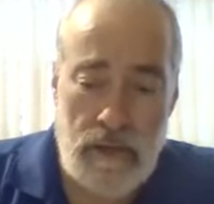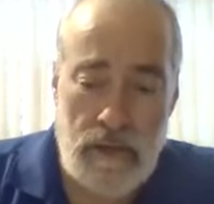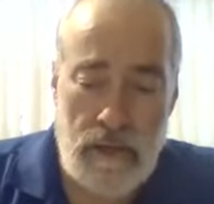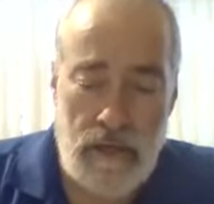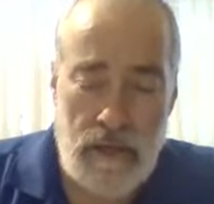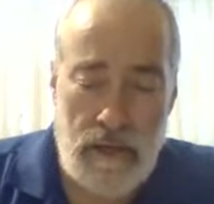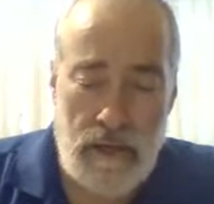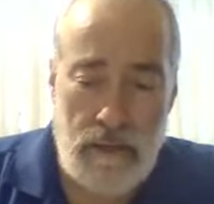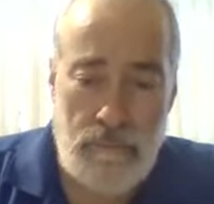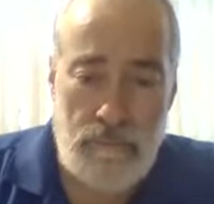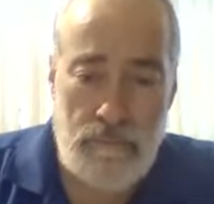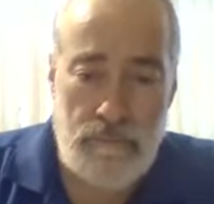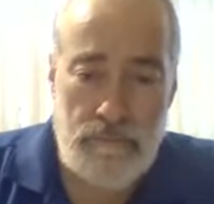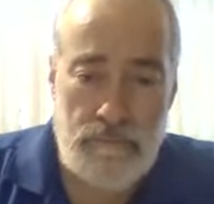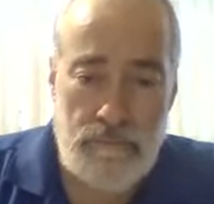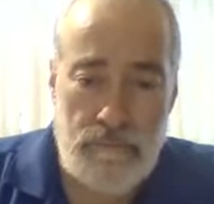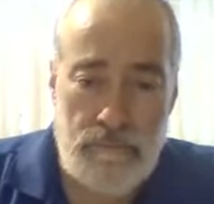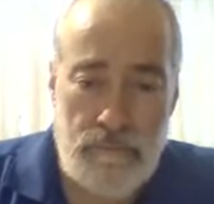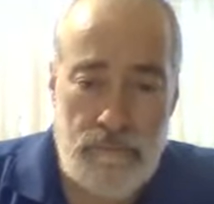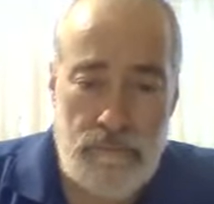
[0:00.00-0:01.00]
um,
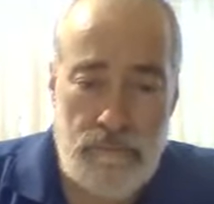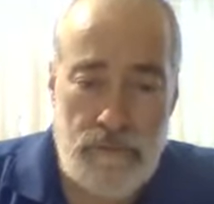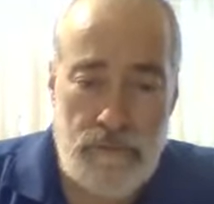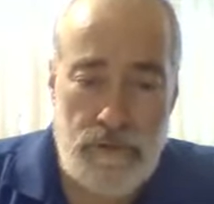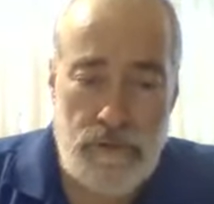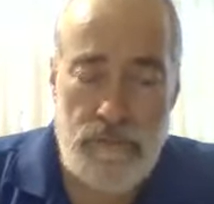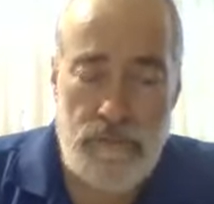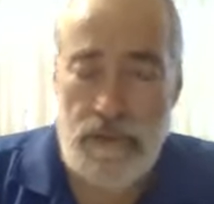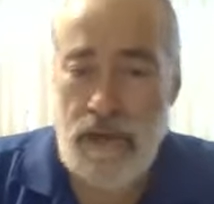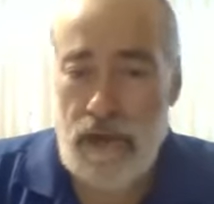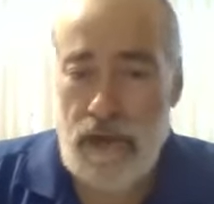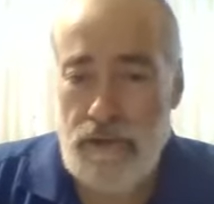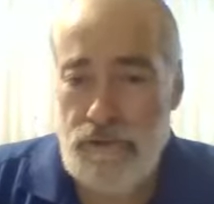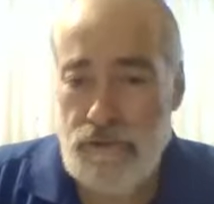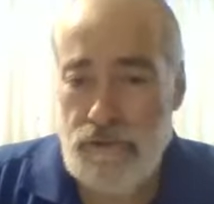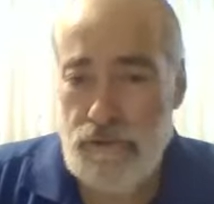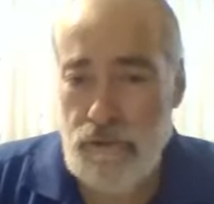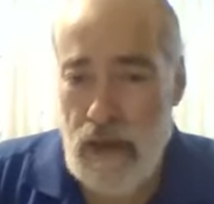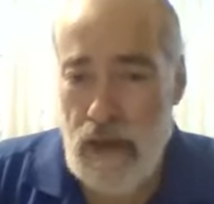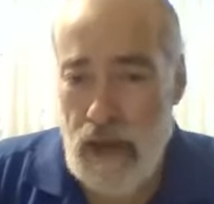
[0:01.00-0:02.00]
she began
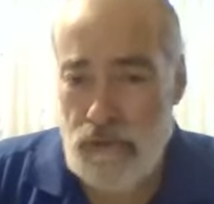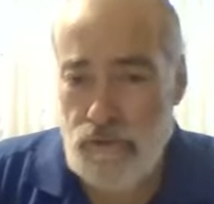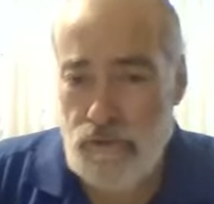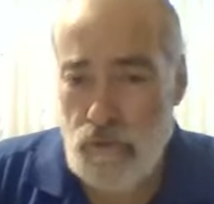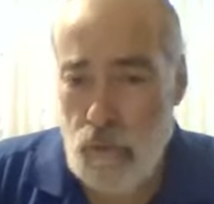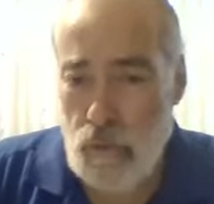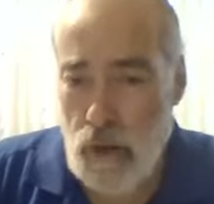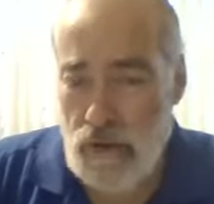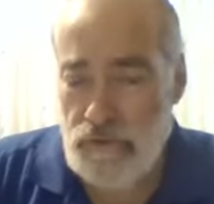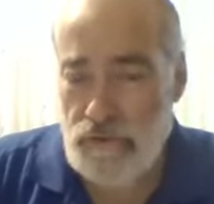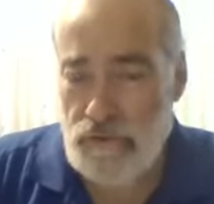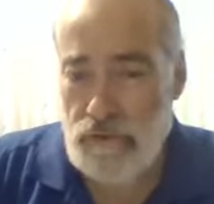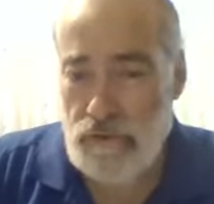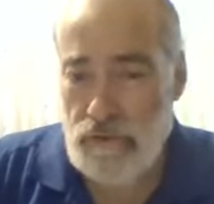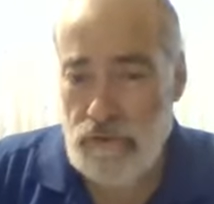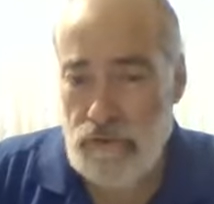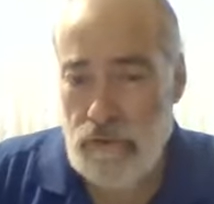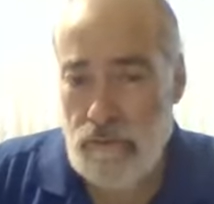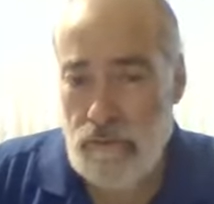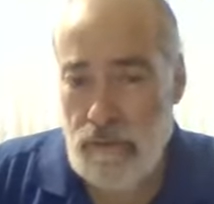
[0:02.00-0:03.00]
to ask
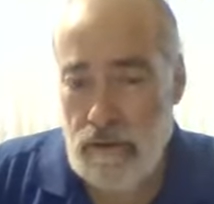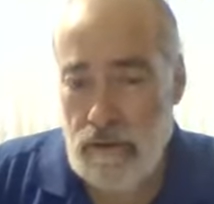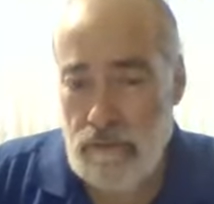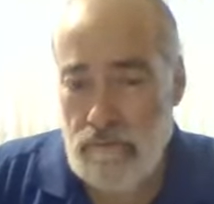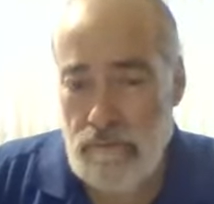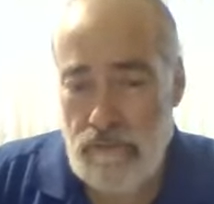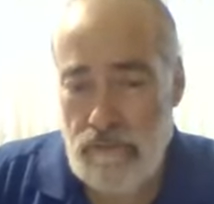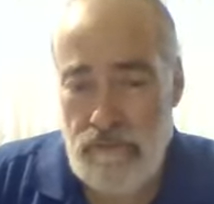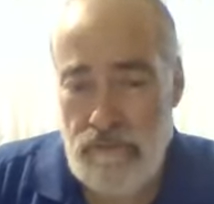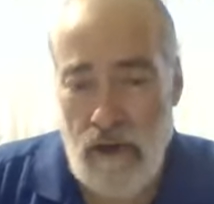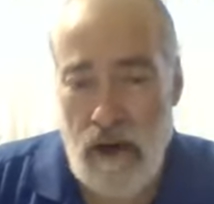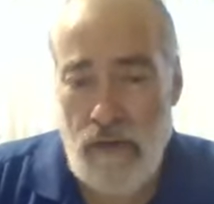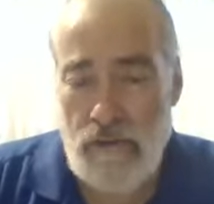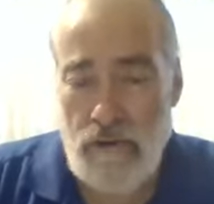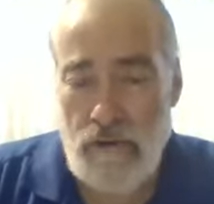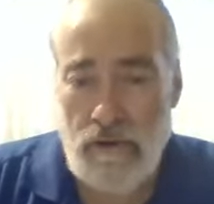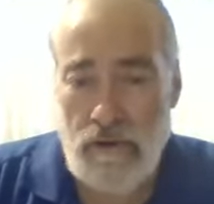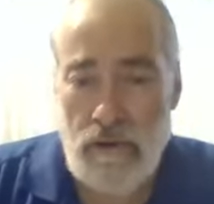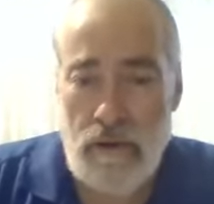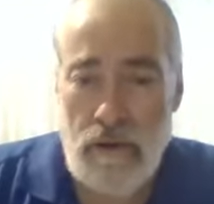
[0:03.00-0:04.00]
questions. You know, my, my
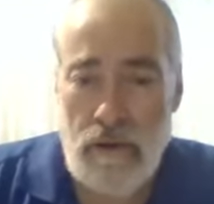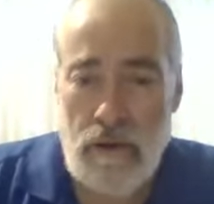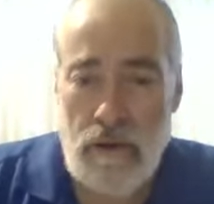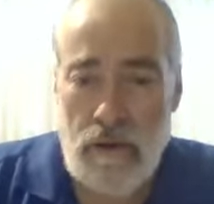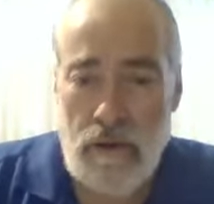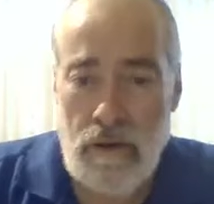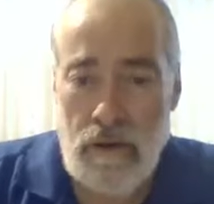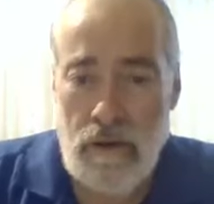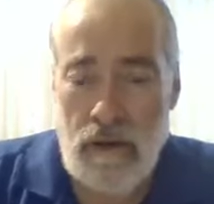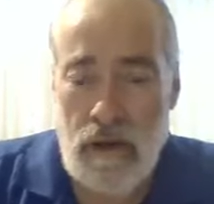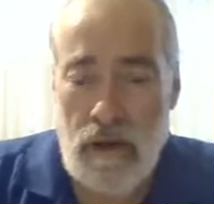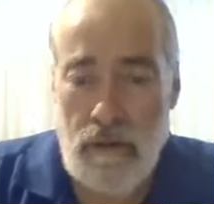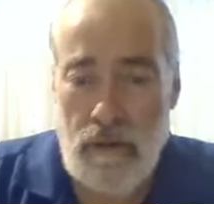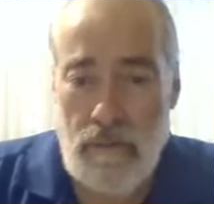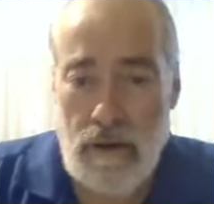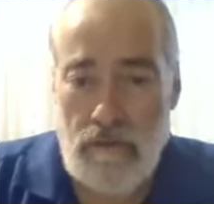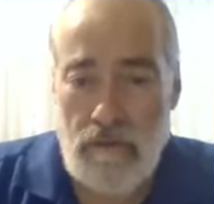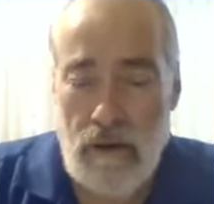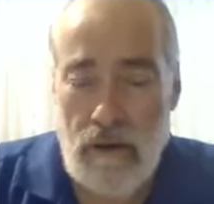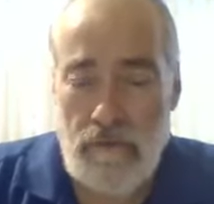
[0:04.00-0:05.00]
father, uh,
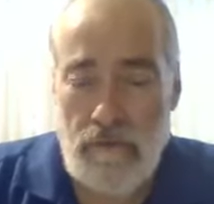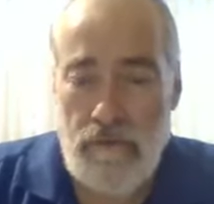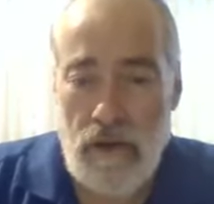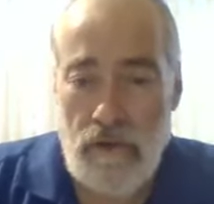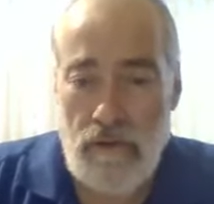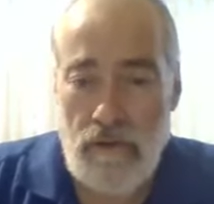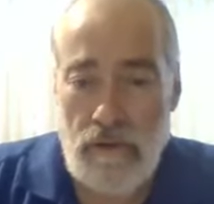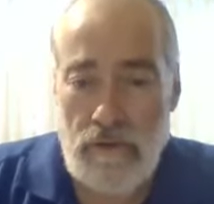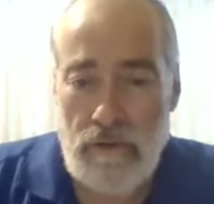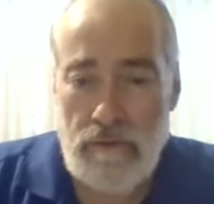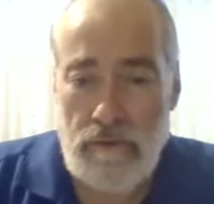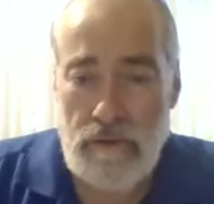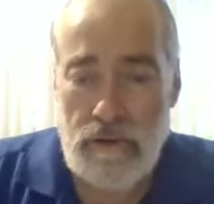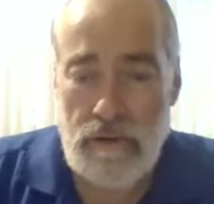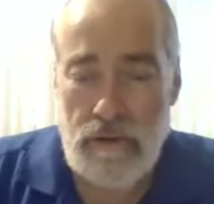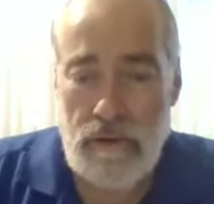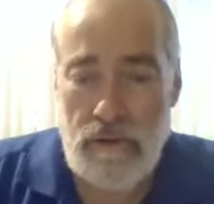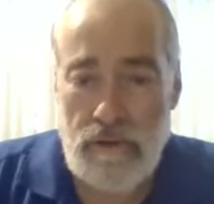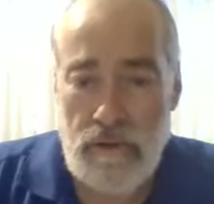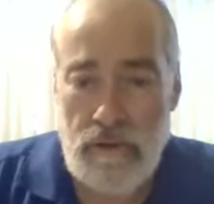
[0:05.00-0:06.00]
my grandfather uh,
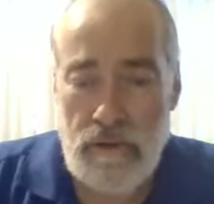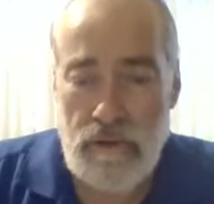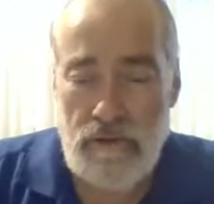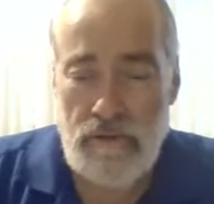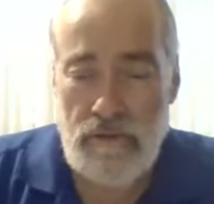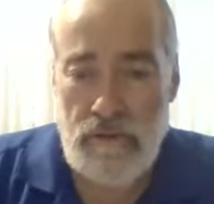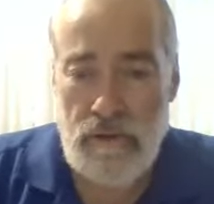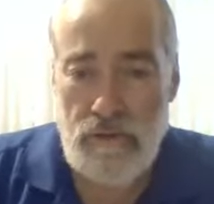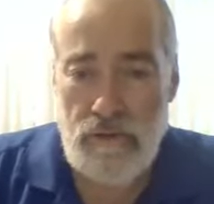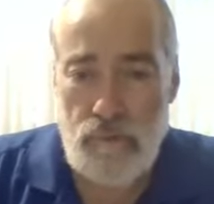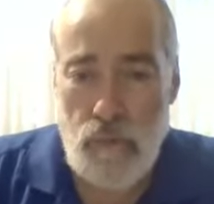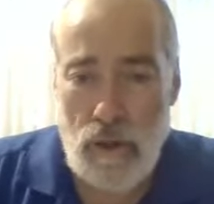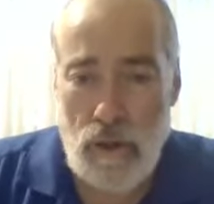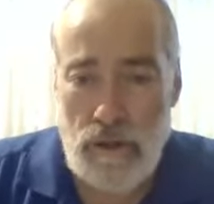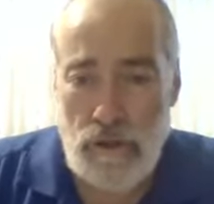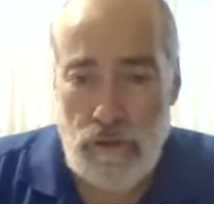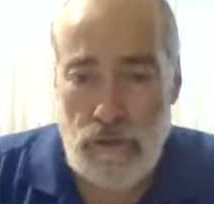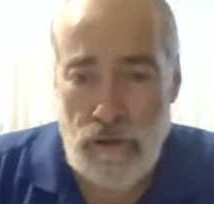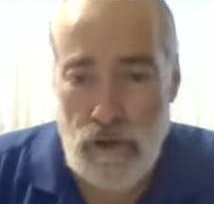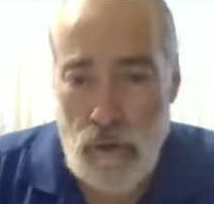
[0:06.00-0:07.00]
is, is
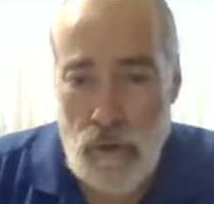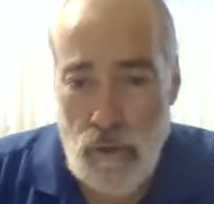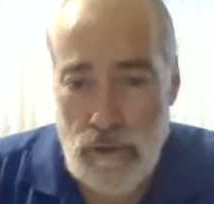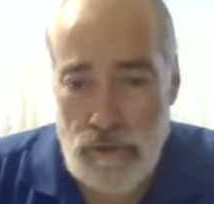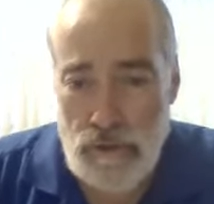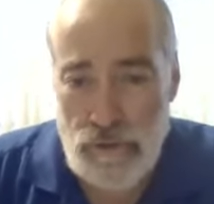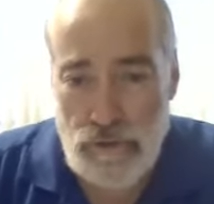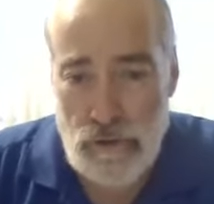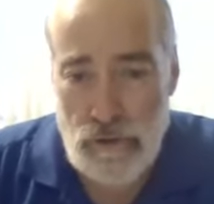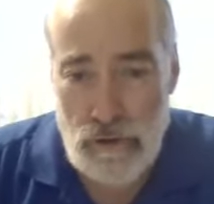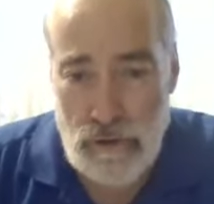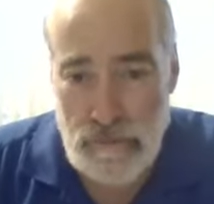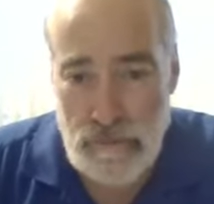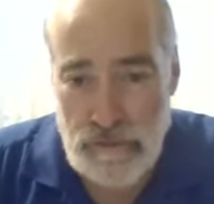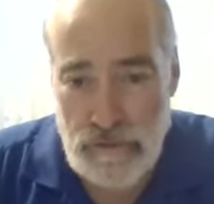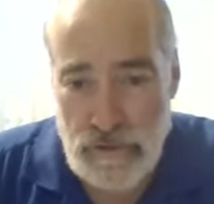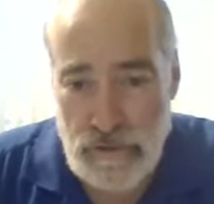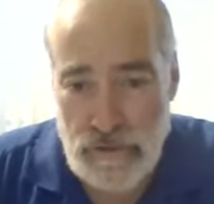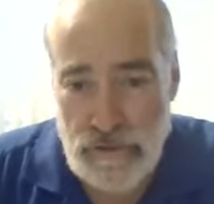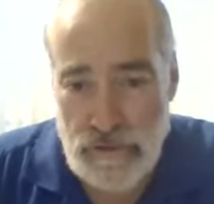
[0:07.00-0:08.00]
wanting to go under
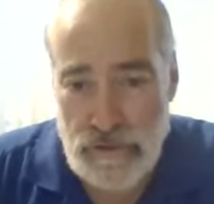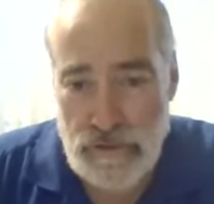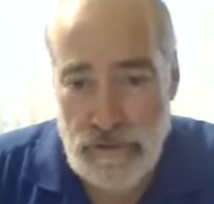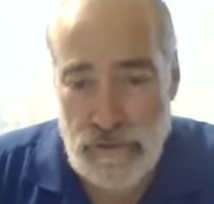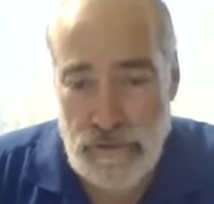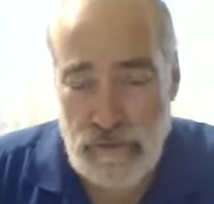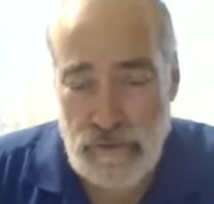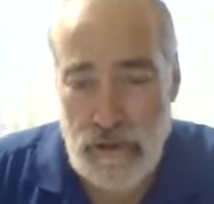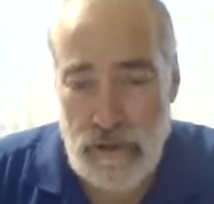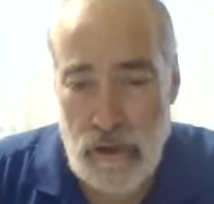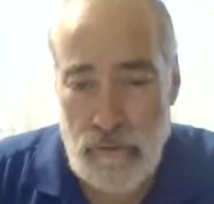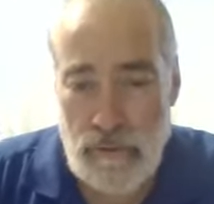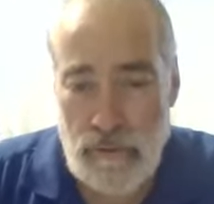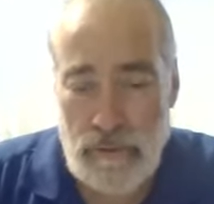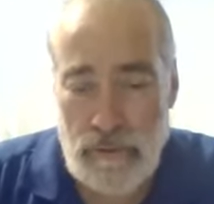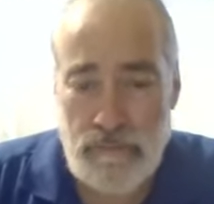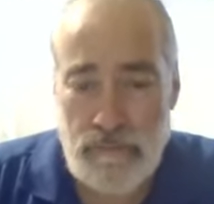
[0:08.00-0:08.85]
circumcision, she would tell me.